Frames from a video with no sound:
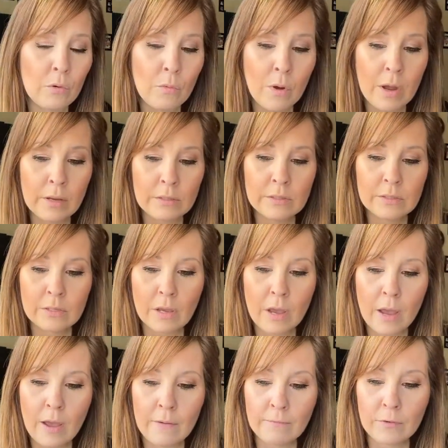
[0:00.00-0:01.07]
ones,
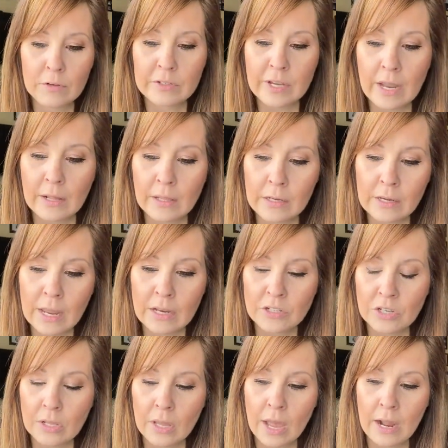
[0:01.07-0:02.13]
um, for Declan,
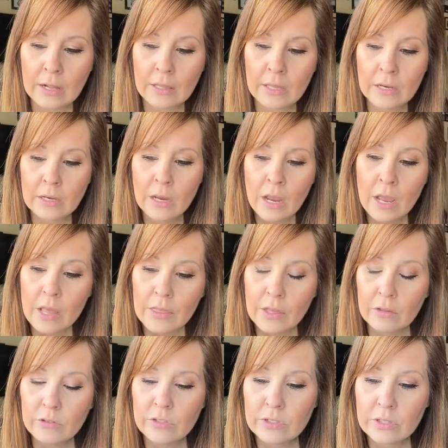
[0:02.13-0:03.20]
Ash, and Lachlan,
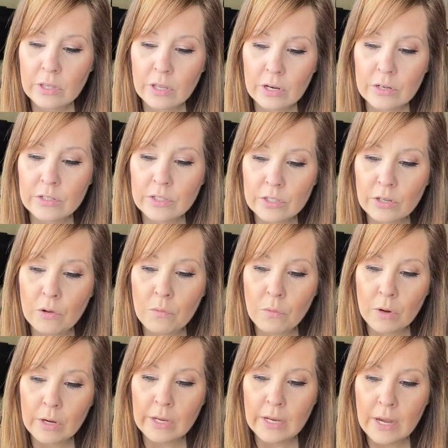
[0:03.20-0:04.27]
they'll, they're still
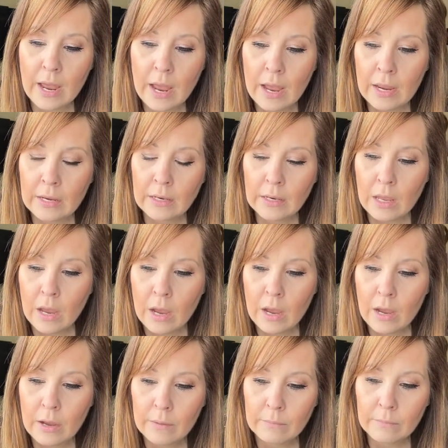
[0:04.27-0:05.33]
working on
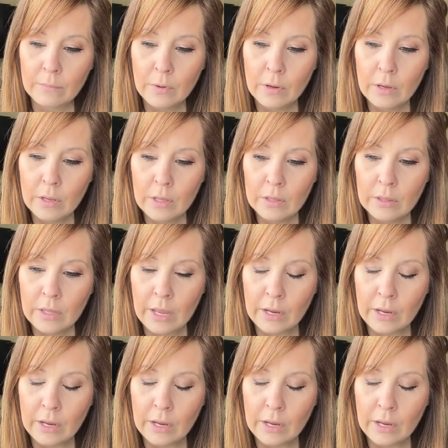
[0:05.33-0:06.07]
um, like